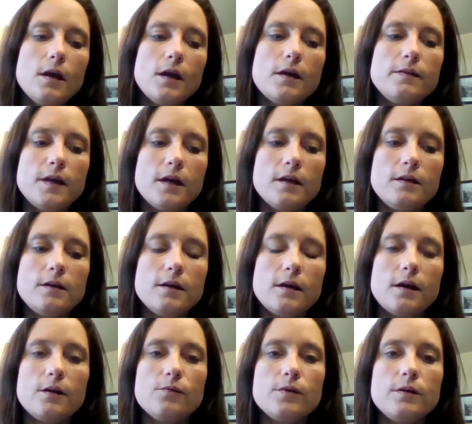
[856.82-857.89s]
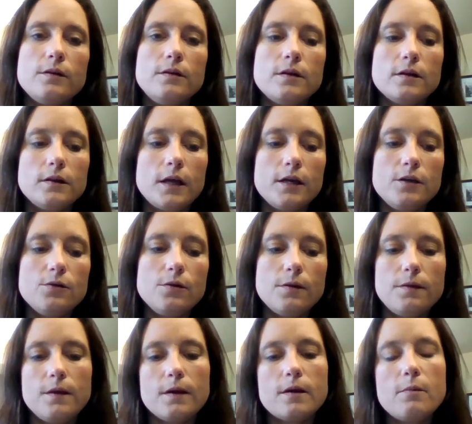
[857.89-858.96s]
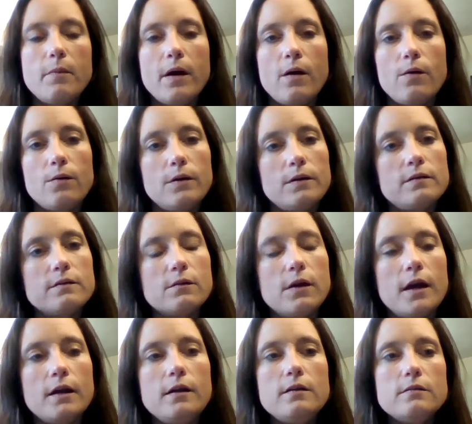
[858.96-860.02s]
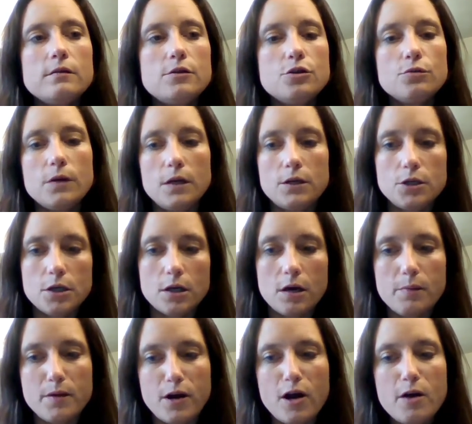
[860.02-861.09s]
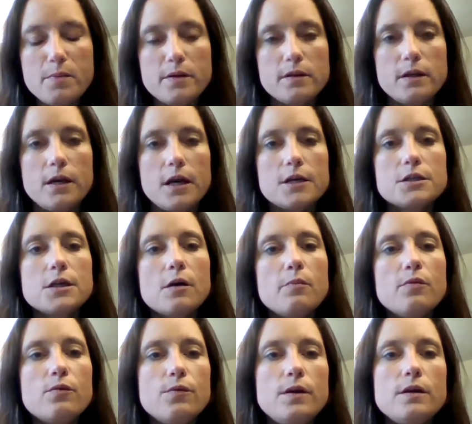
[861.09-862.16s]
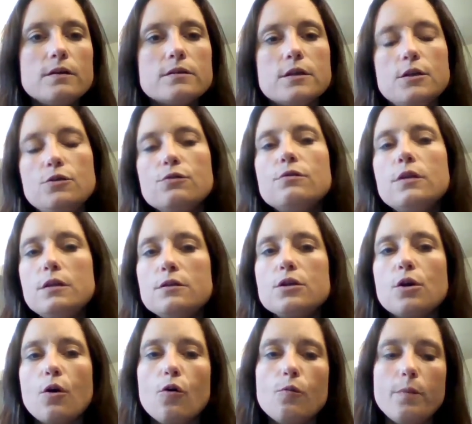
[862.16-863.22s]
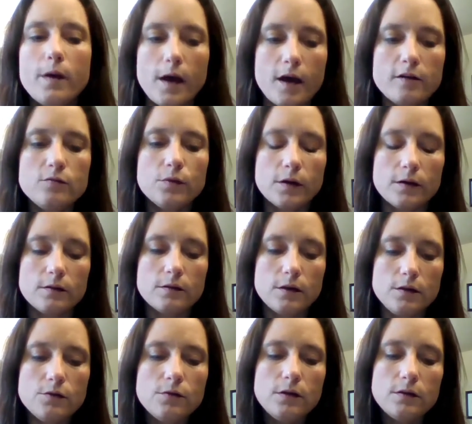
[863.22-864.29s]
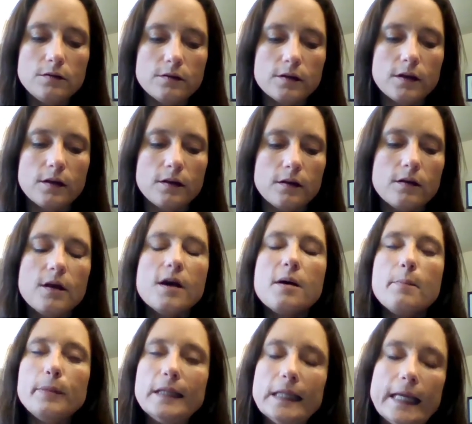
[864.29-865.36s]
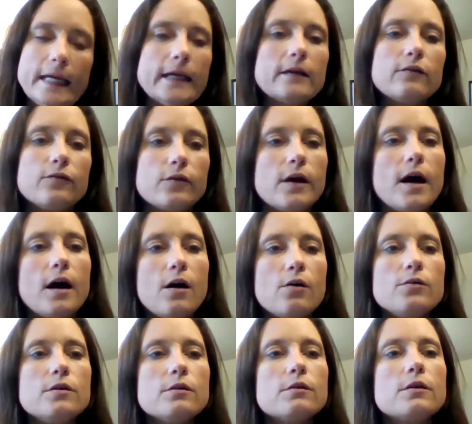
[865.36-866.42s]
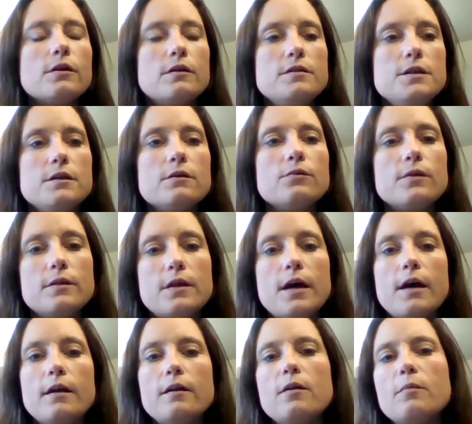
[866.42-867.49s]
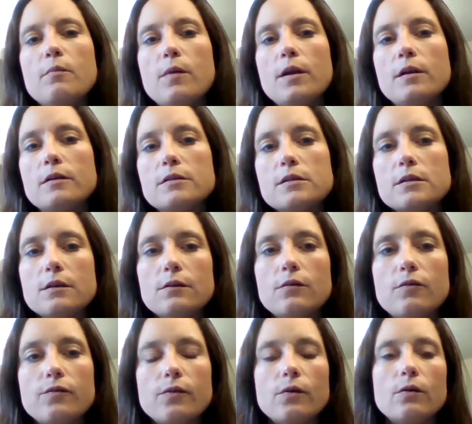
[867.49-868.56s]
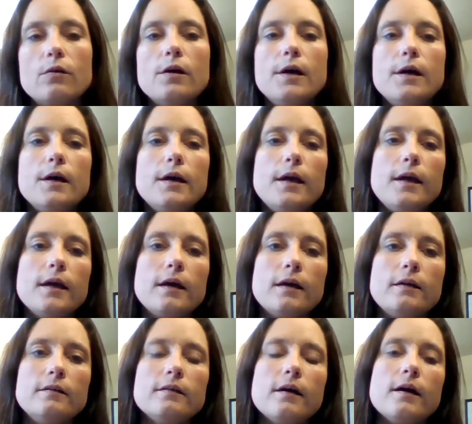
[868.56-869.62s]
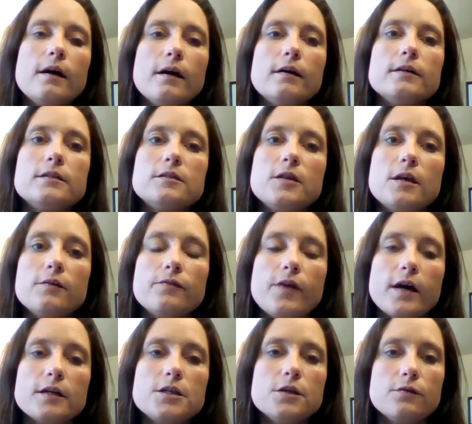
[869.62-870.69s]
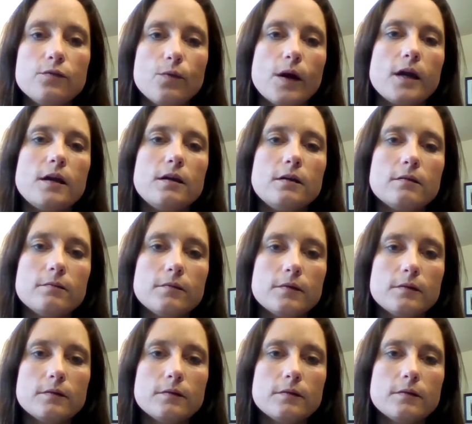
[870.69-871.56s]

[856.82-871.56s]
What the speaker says: And then I would like you to think about, is there any situation coming up in the next couple weeks that you need to cope ahead with, that you need to kind of plan for how you're going to deal with that in a skillful and effective way?